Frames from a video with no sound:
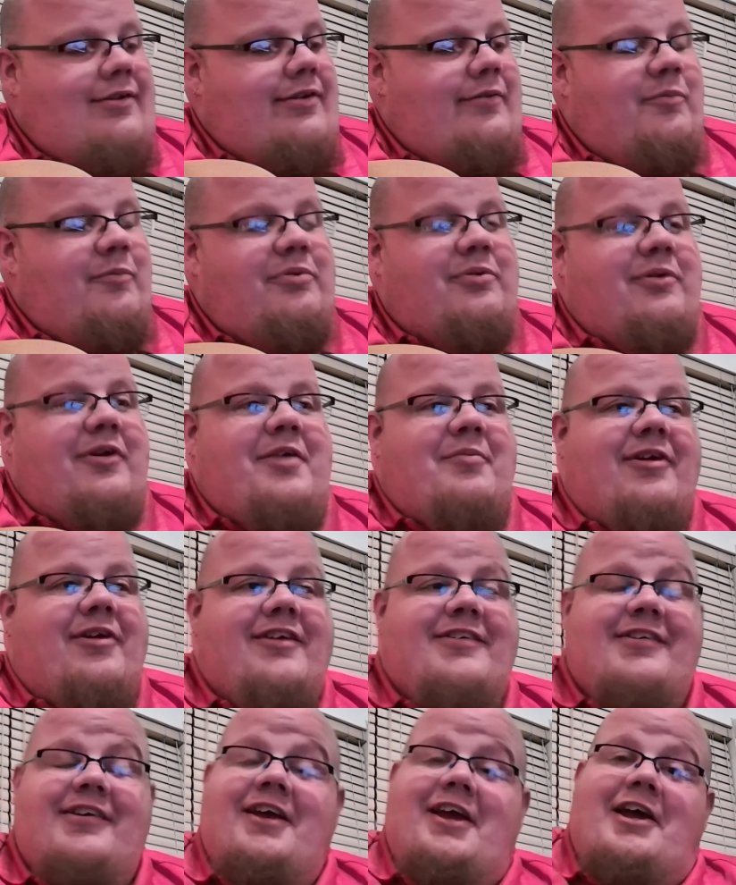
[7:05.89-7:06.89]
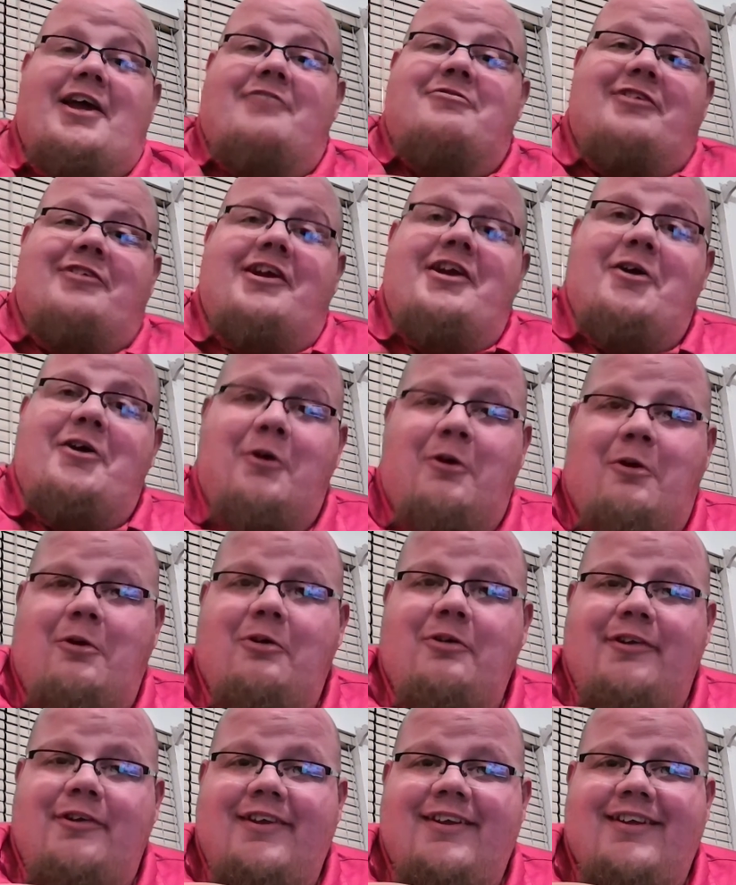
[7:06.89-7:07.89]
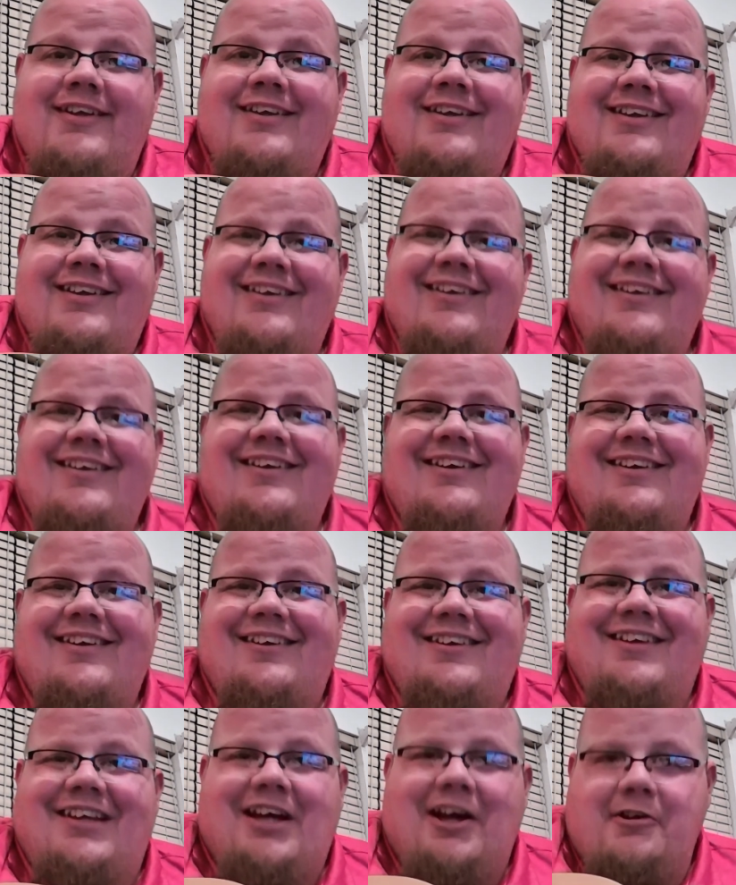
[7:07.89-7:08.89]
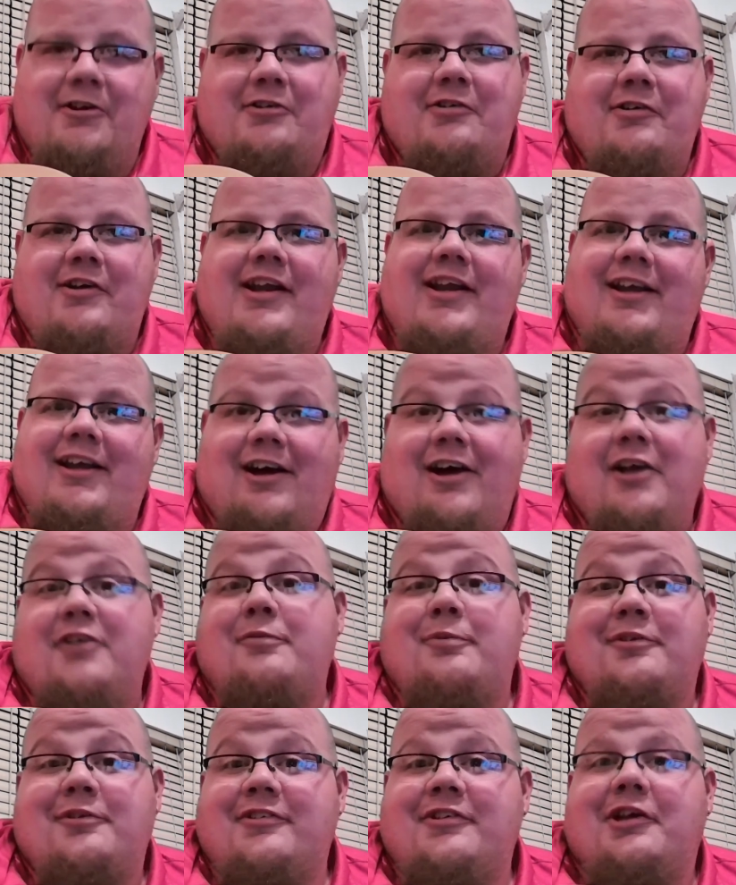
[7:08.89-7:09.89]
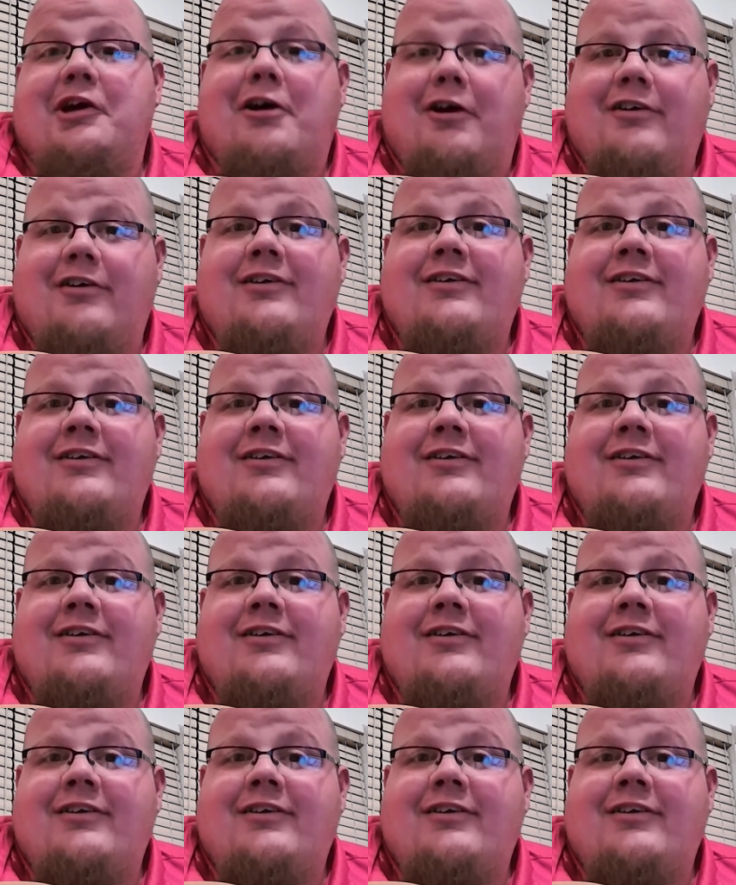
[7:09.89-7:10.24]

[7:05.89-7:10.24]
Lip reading: pretty much every old country gospel song.